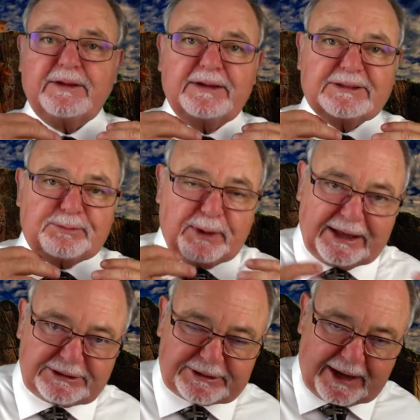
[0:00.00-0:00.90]
His
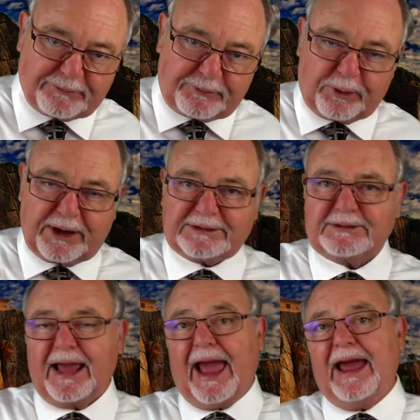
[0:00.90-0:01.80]
blood shed for
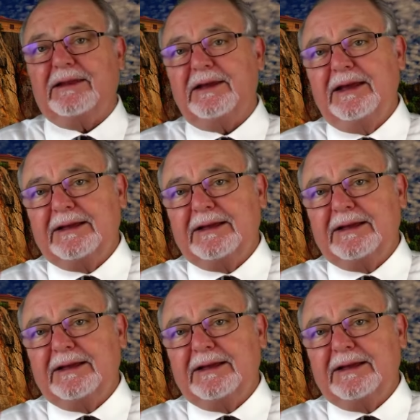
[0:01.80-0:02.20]
us and